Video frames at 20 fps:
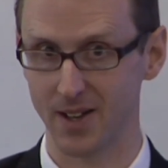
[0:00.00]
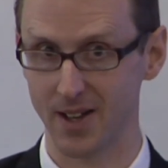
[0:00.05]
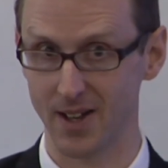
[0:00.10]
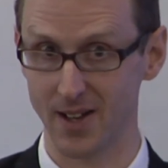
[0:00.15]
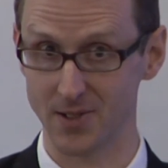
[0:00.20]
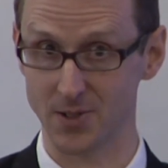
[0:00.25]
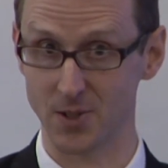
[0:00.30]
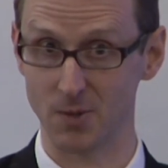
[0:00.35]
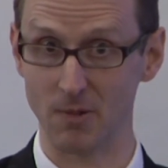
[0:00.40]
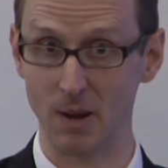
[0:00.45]

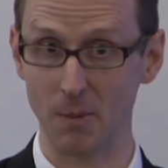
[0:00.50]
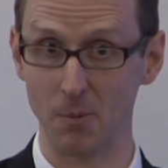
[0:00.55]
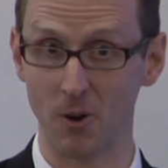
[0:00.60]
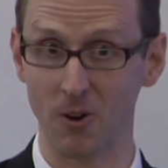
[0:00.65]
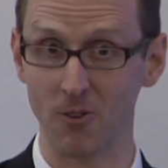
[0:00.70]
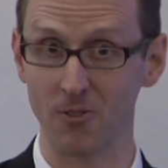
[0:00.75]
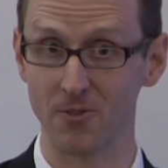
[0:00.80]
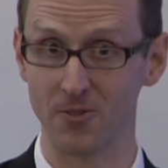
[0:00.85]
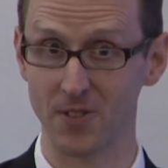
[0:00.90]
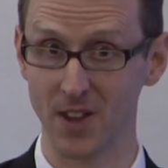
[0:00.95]
it's a
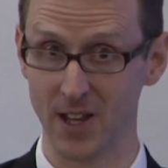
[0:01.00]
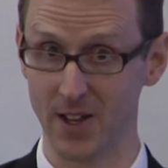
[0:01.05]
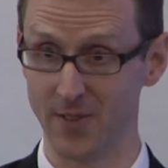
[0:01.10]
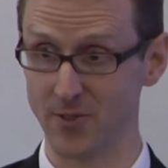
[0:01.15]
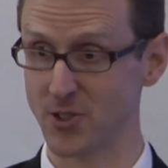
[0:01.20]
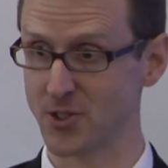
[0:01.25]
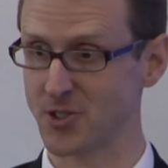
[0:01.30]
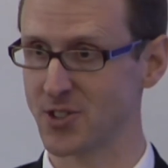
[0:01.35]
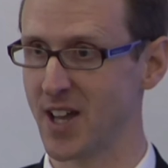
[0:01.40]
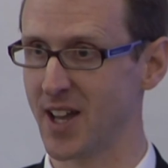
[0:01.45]
rip-off, they have
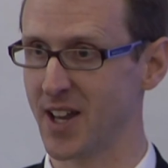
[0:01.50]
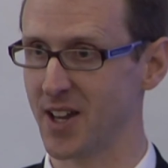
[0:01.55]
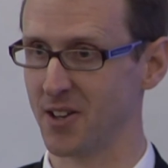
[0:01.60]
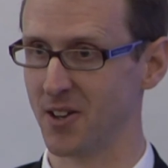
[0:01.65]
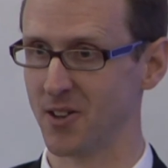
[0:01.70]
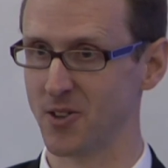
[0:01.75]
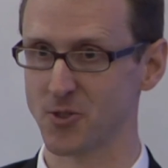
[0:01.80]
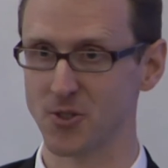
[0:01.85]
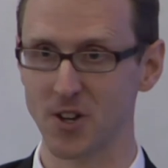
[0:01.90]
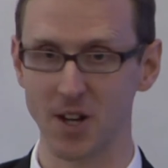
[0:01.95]
just taken
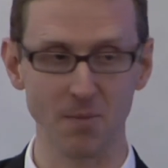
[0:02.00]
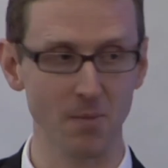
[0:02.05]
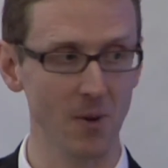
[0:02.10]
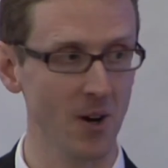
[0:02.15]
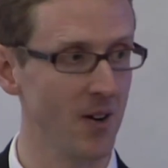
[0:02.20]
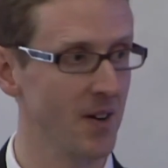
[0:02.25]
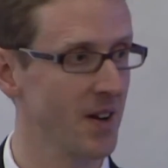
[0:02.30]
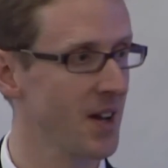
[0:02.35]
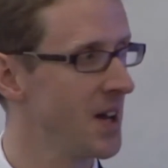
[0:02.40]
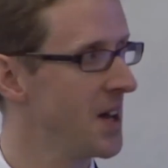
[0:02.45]
our
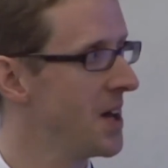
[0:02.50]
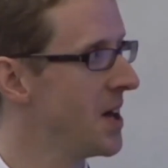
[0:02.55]
trademark,